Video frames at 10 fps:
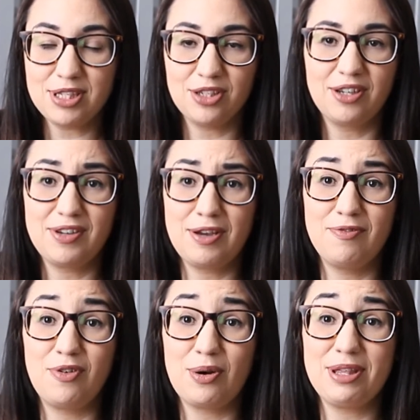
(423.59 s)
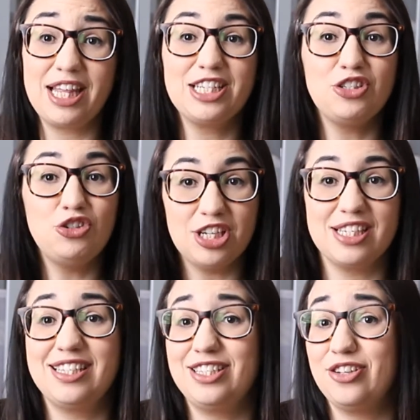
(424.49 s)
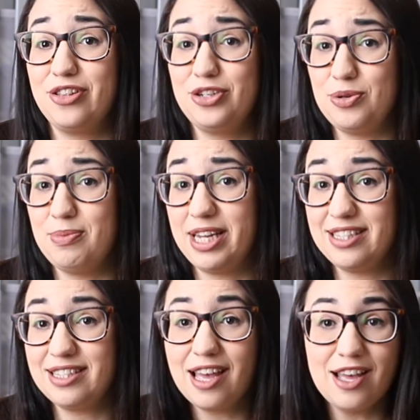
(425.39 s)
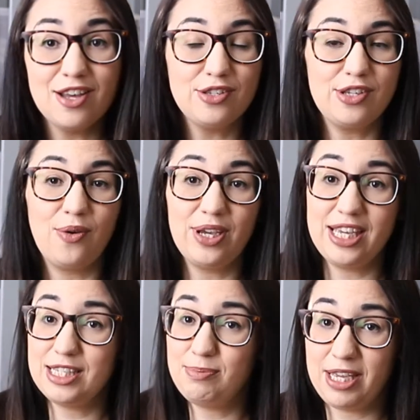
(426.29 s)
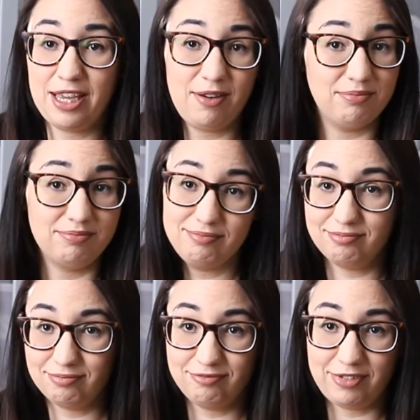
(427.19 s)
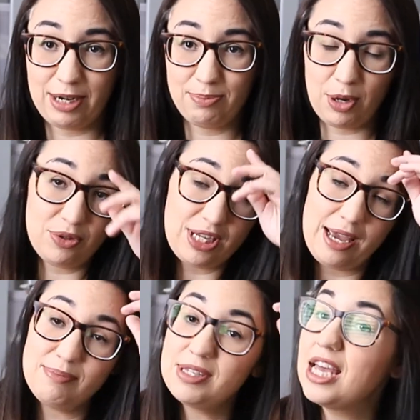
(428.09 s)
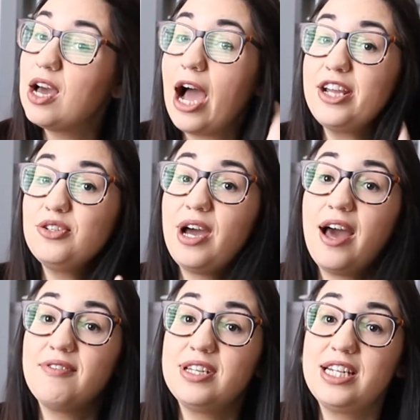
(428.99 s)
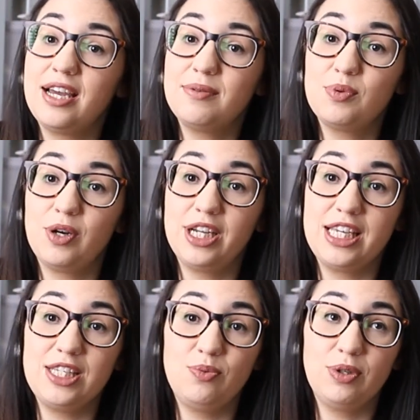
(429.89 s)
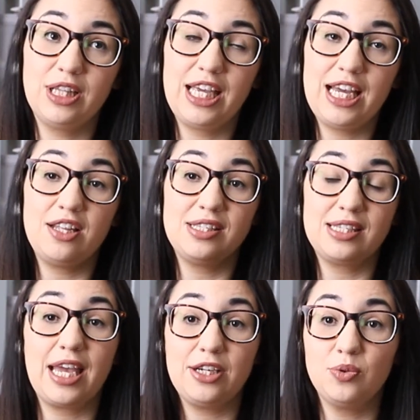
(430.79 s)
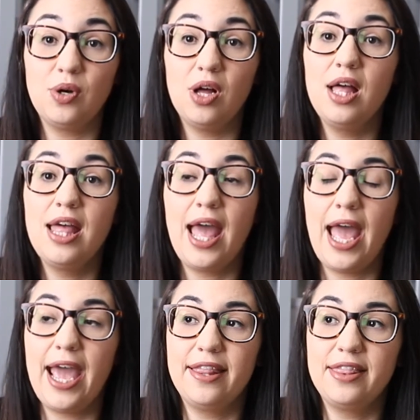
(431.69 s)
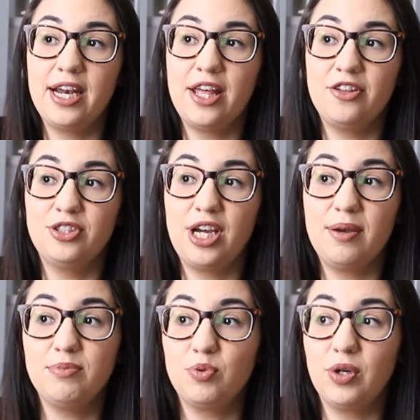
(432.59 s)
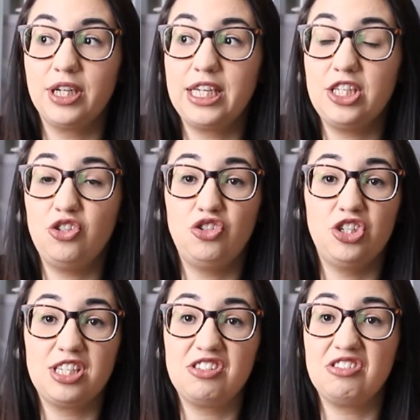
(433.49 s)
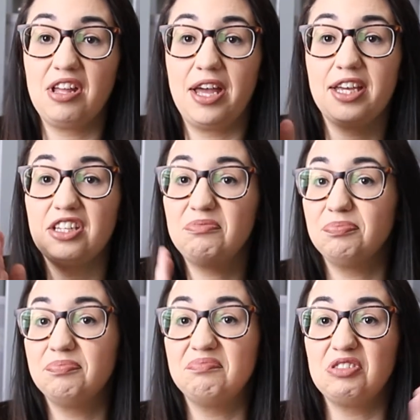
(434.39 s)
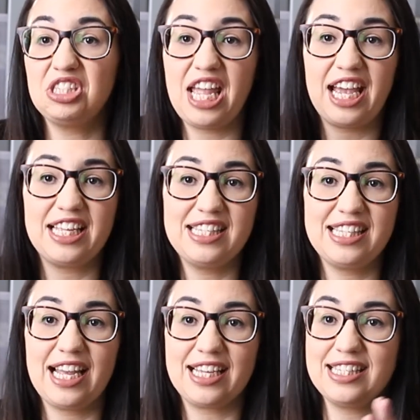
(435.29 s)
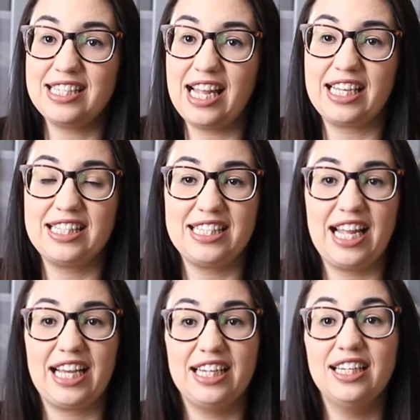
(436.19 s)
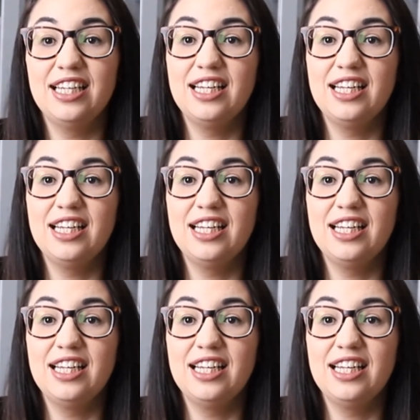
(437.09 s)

still giving him formula just until the 2 months. So he is being fed both times. I do have the times where he's really on schedule, and then other times where he's just like snacking